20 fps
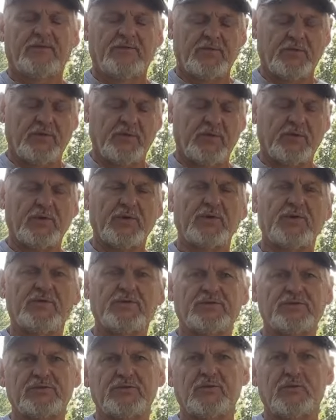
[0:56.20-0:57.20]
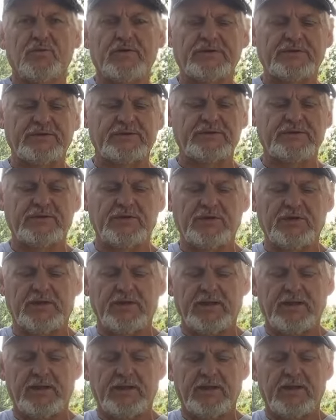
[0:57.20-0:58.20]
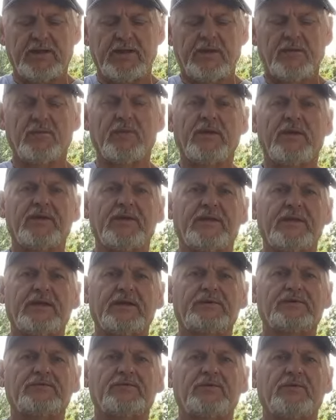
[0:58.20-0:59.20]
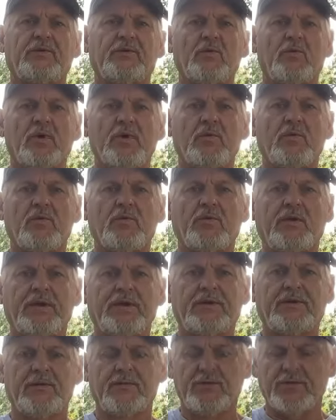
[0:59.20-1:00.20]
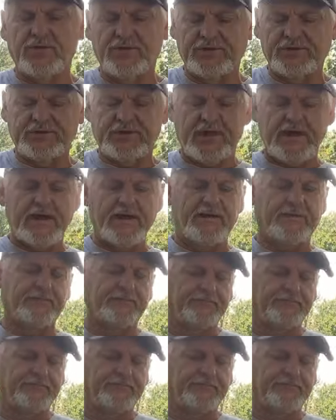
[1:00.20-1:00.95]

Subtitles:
from the root, which is good. But this one, we want it to bush out.